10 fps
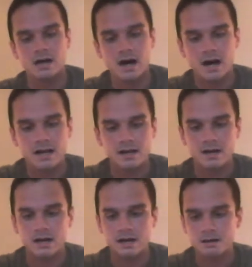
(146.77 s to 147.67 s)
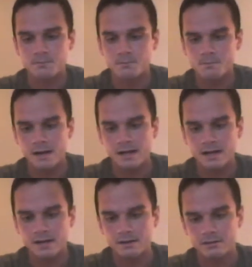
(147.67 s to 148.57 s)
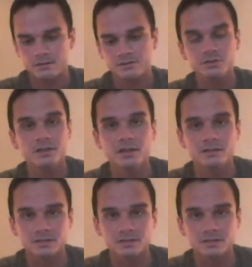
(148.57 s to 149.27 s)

I made it 2 years